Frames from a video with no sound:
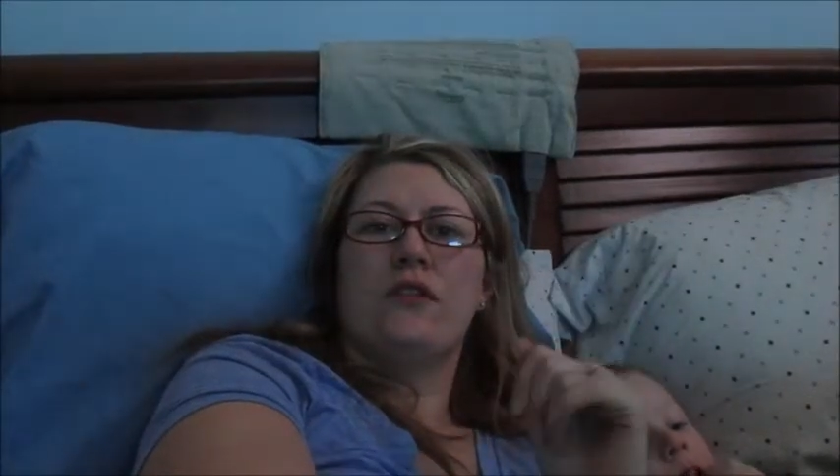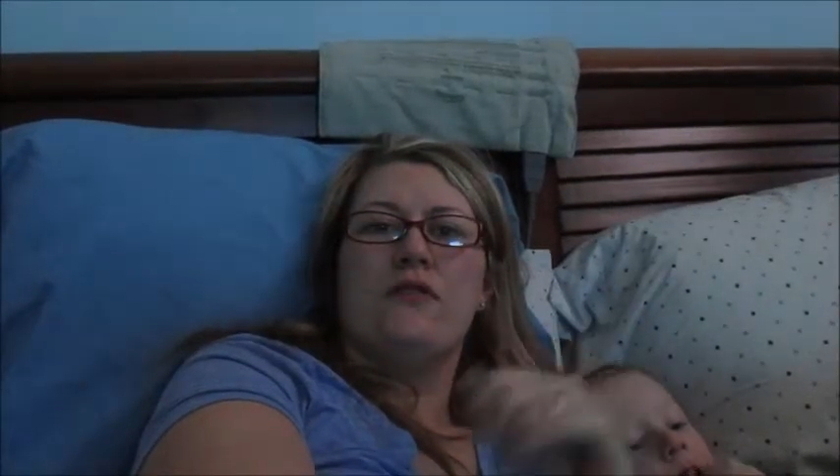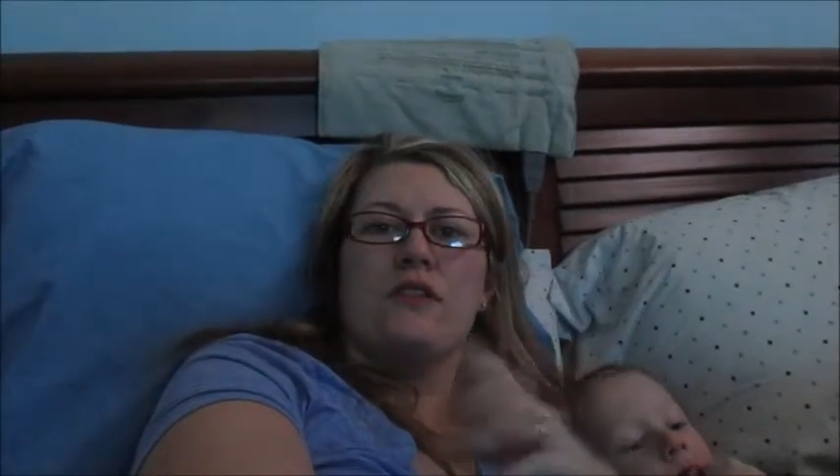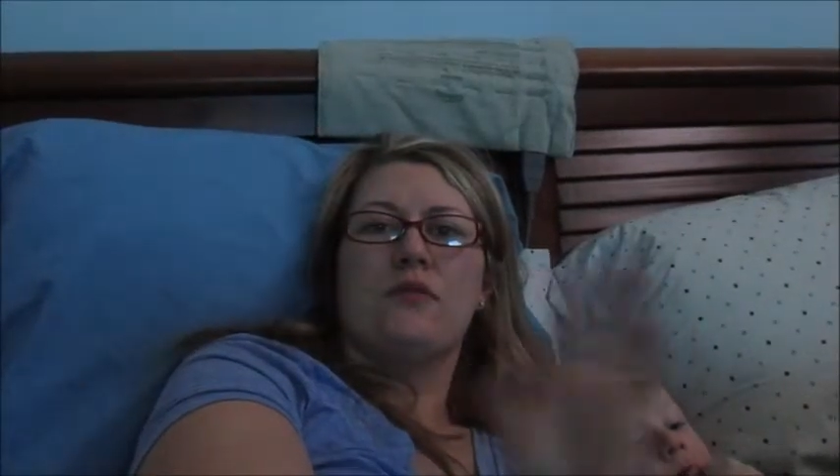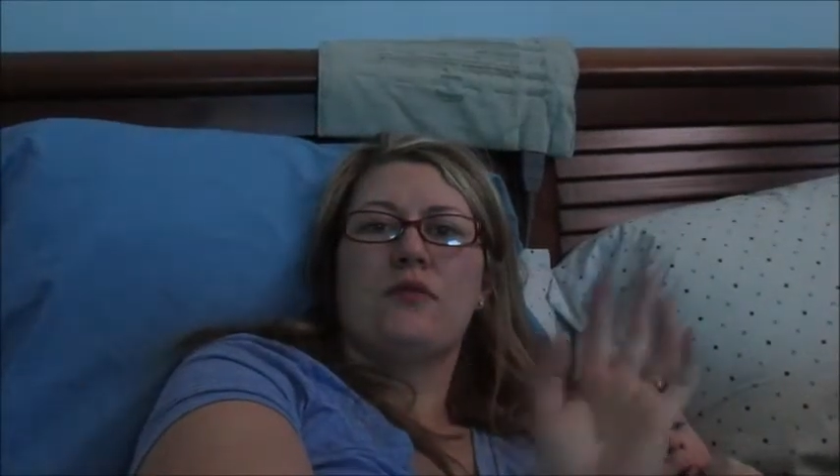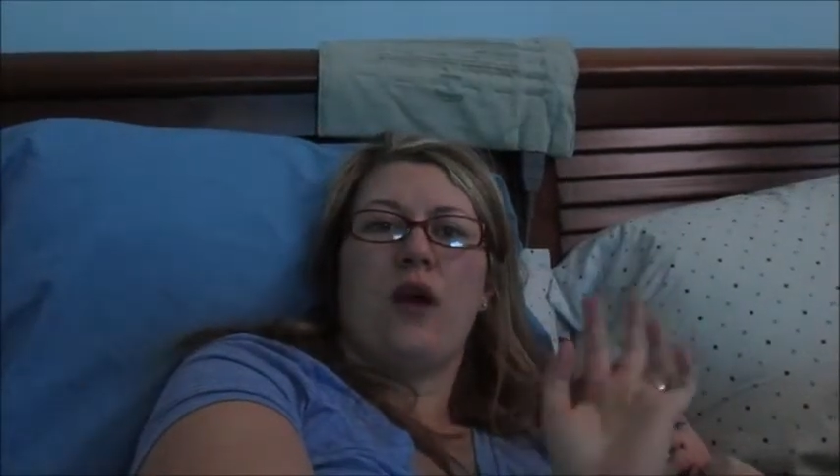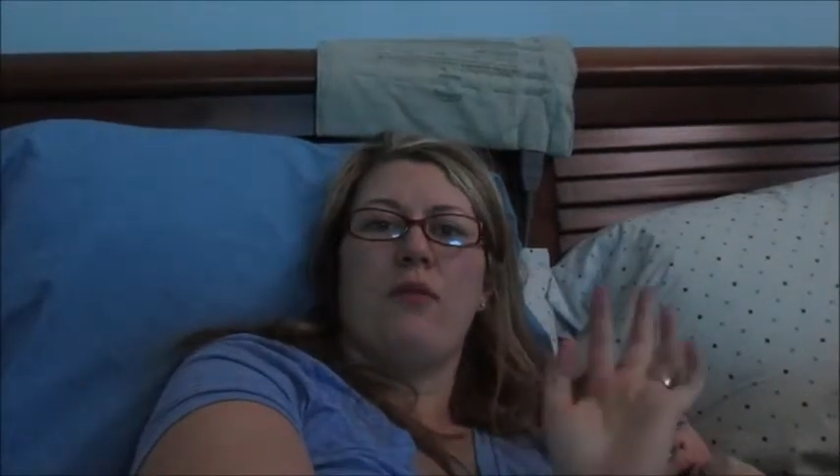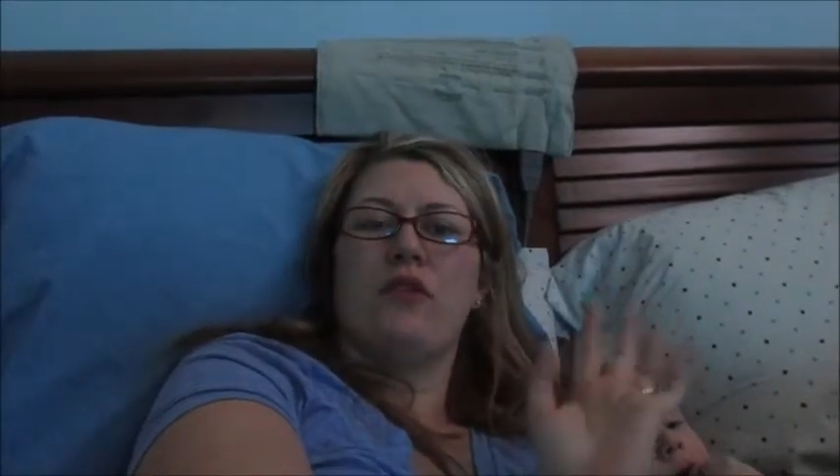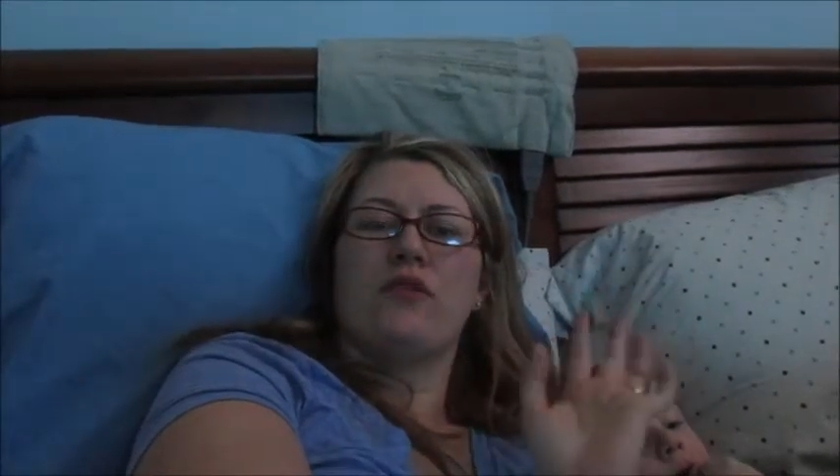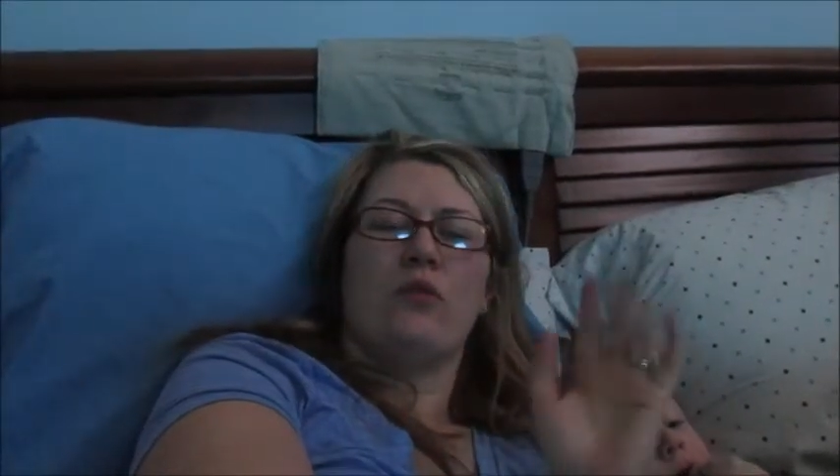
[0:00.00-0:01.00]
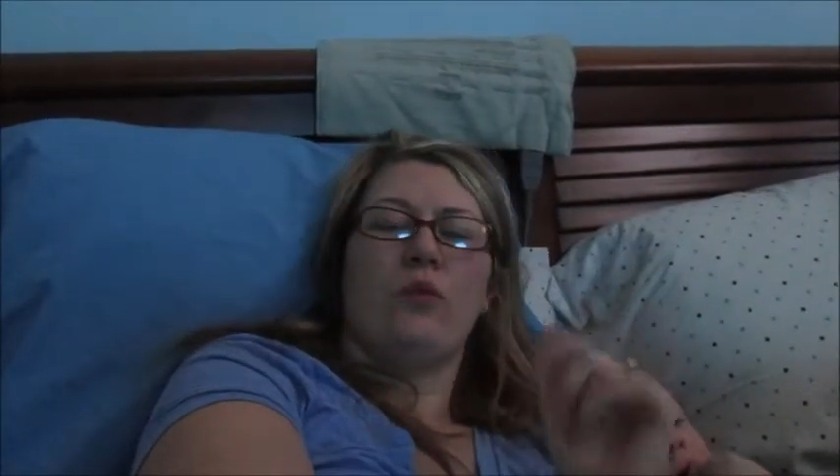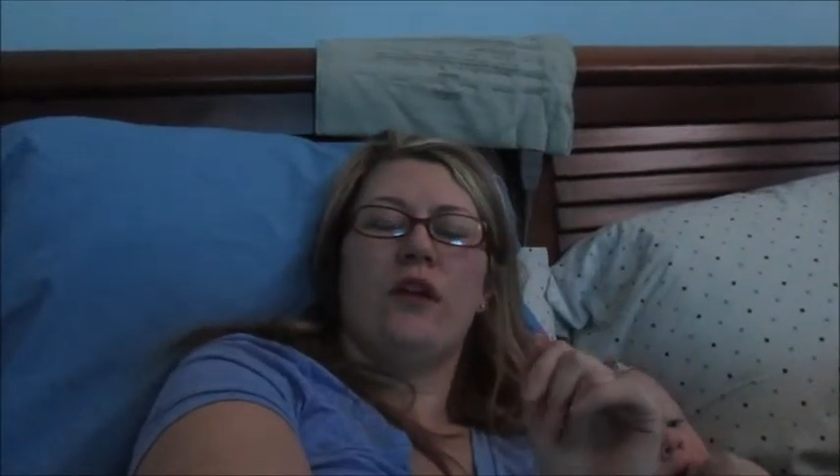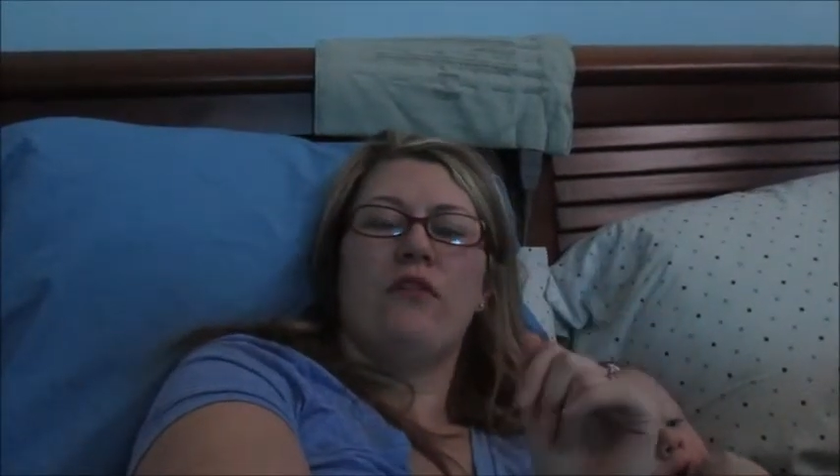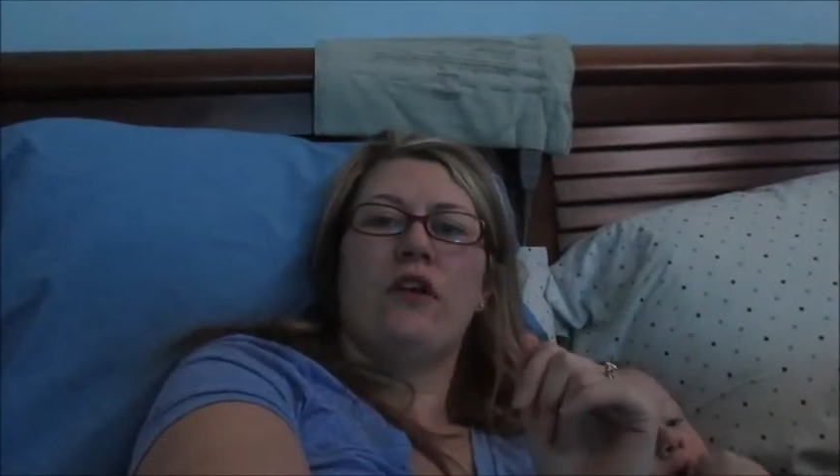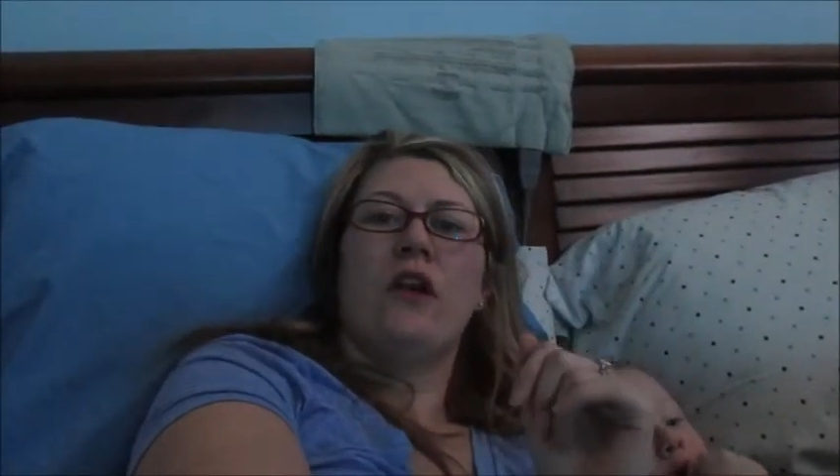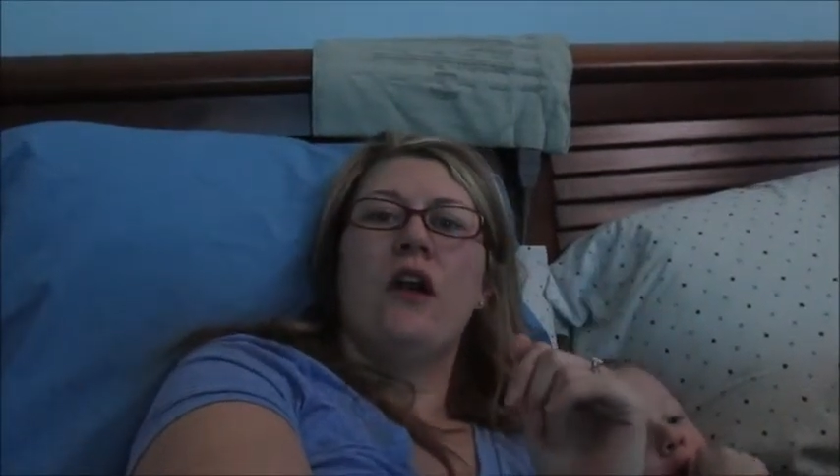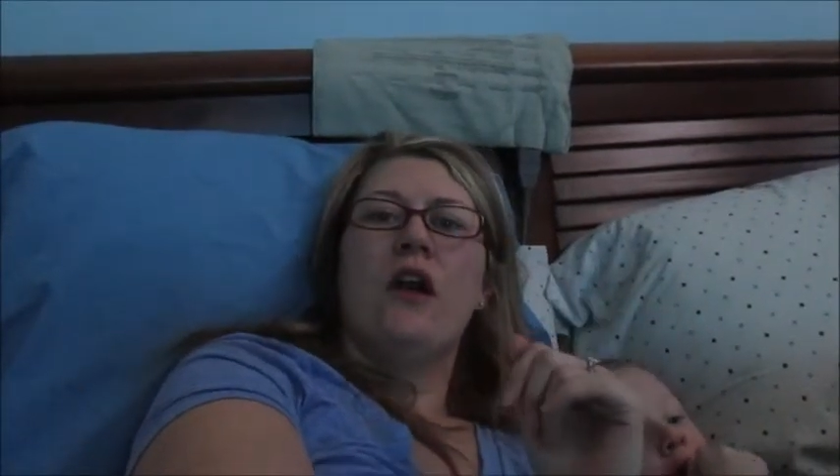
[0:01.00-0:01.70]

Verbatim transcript: of subscribers or whatever.